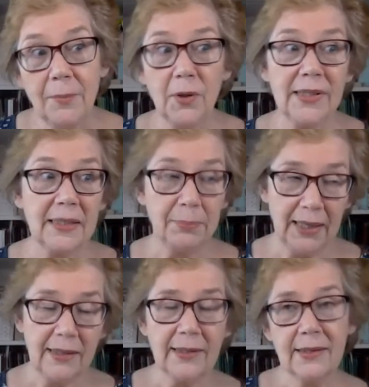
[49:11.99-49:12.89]
Because the
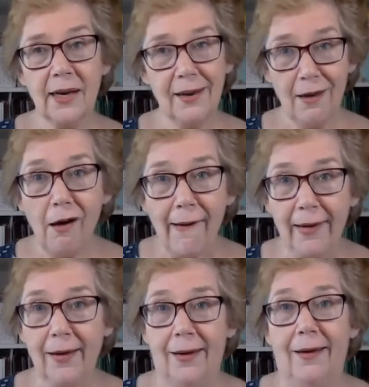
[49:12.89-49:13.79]
planters I
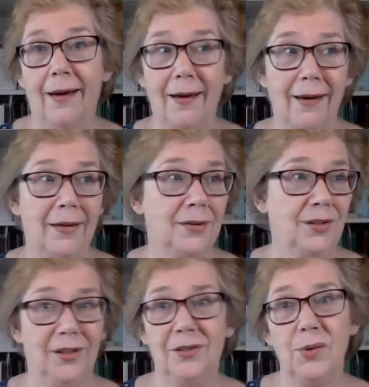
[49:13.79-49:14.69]
like are,
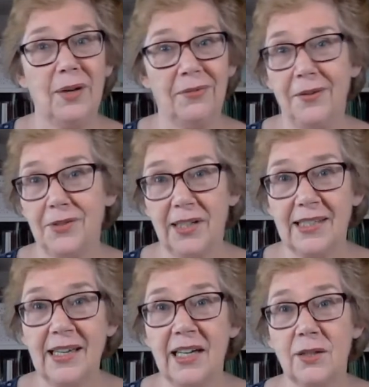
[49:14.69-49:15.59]
you know,
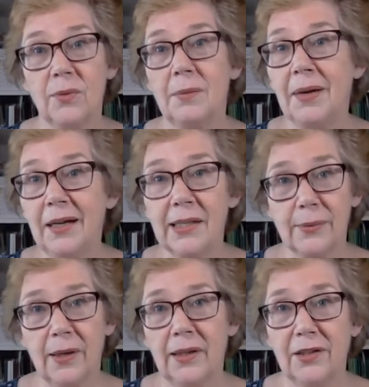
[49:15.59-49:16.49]
$25 each. The
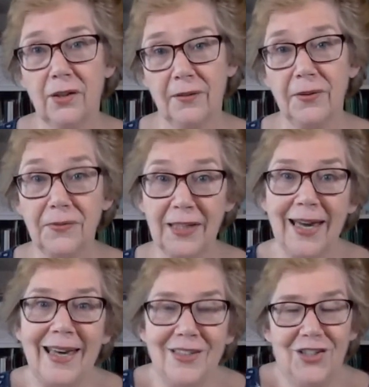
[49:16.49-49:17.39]
buckets are only
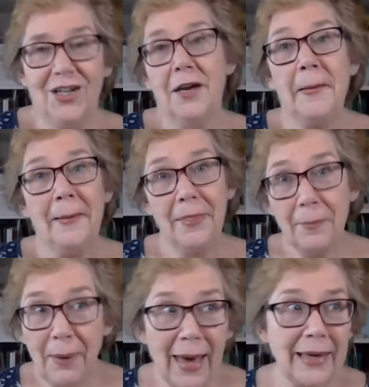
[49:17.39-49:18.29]
$1.50 each.
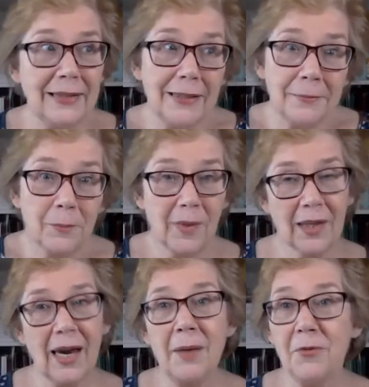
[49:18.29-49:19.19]
The paint
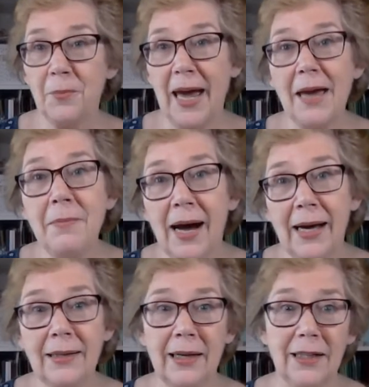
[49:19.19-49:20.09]
came from
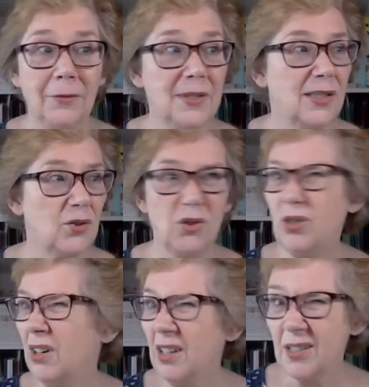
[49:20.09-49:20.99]
Kmart and it was
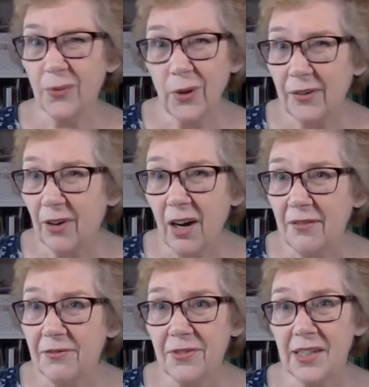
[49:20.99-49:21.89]
$2.45
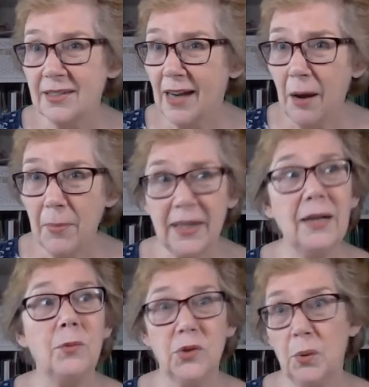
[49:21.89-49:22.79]
for the tub,
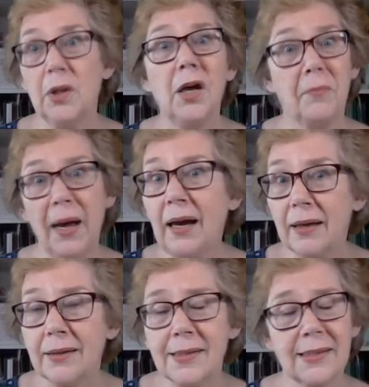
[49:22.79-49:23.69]
and it will do a lot of
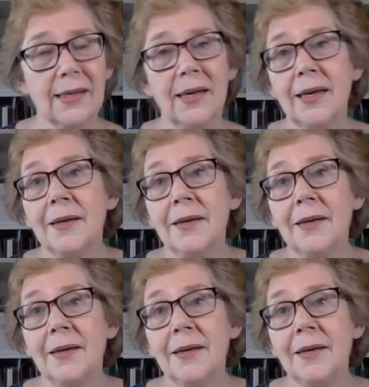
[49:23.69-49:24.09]
buckets.